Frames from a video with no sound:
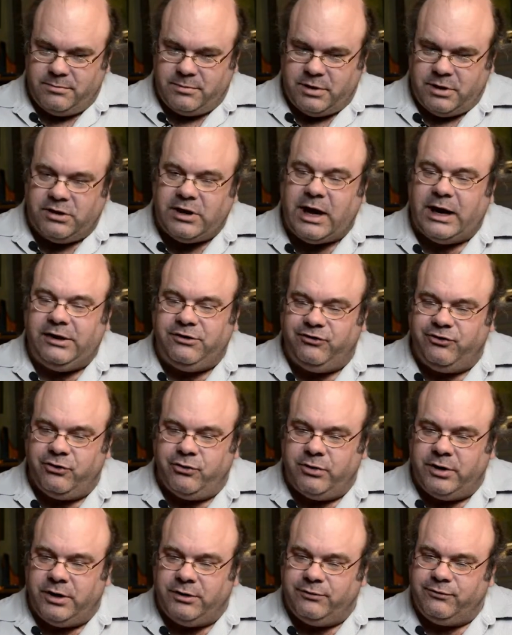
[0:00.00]
a
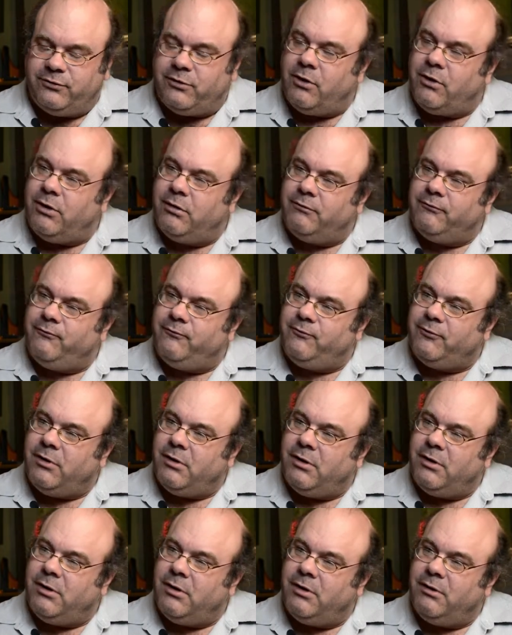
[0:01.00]
Nigerian song
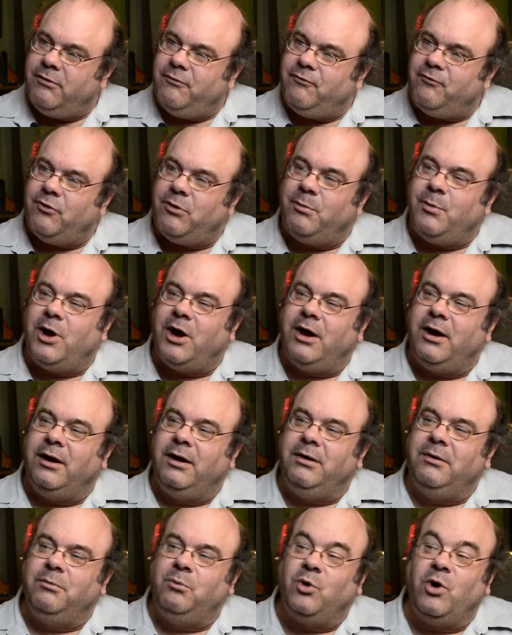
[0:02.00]
for for
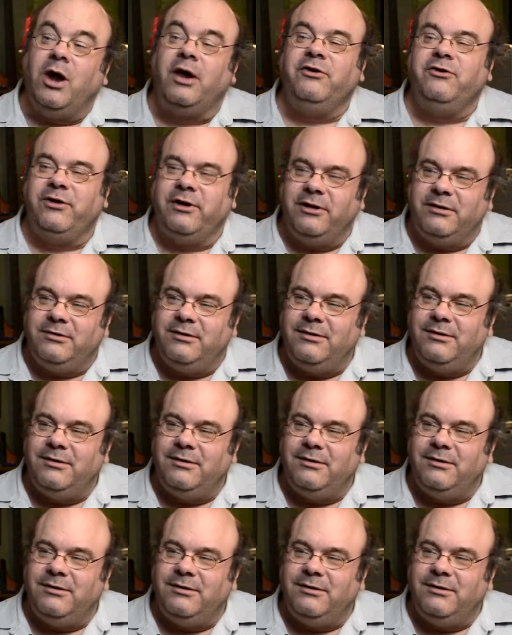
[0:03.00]
my project.